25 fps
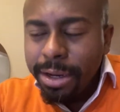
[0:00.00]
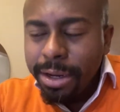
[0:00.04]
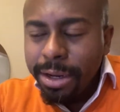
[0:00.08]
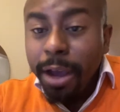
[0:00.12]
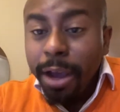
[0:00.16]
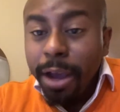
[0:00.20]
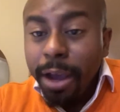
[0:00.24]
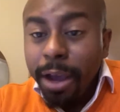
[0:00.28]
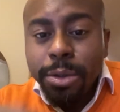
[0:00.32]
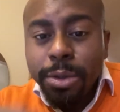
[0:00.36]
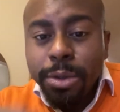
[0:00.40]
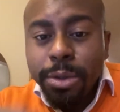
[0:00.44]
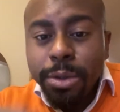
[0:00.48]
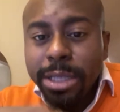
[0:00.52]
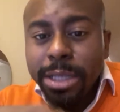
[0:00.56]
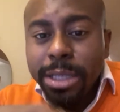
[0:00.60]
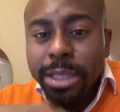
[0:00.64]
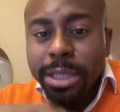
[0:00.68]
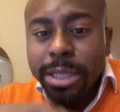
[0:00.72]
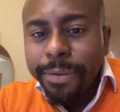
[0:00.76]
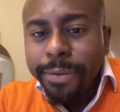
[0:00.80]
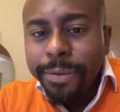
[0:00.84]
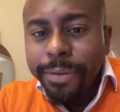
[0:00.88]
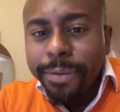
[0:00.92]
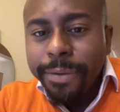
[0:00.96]
of
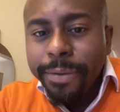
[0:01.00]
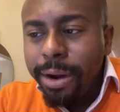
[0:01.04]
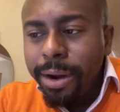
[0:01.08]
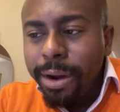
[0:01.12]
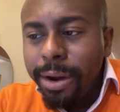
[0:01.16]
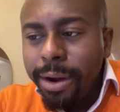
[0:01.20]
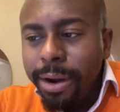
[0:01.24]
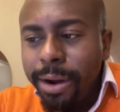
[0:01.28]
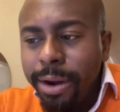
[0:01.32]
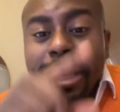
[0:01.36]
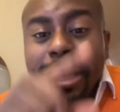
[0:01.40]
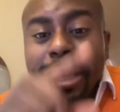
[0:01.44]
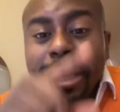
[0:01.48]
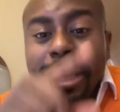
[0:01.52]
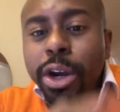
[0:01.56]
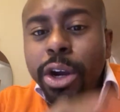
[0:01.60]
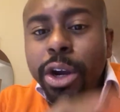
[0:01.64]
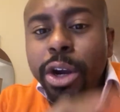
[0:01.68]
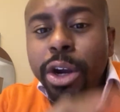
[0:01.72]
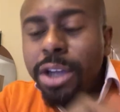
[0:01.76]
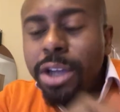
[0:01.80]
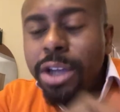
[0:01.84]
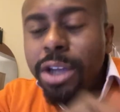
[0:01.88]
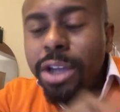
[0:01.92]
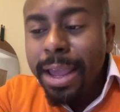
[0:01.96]
2024, they
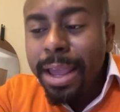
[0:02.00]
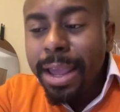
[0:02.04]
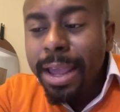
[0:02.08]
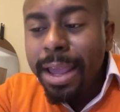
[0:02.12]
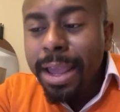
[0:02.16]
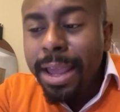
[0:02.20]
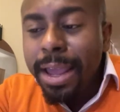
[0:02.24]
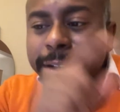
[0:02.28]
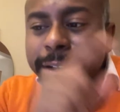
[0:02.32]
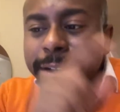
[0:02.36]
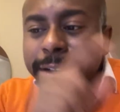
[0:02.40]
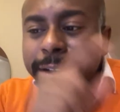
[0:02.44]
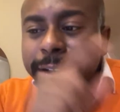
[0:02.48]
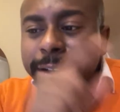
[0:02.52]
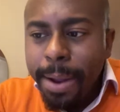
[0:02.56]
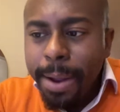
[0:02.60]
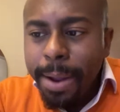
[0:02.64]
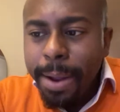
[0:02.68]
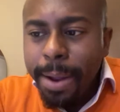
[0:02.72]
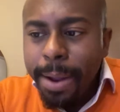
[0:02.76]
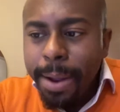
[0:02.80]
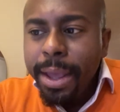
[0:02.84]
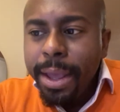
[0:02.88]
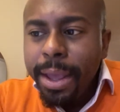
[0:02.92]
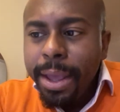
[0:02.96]
started talking about
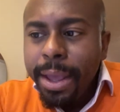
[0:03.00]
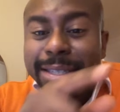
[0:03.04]
Trump,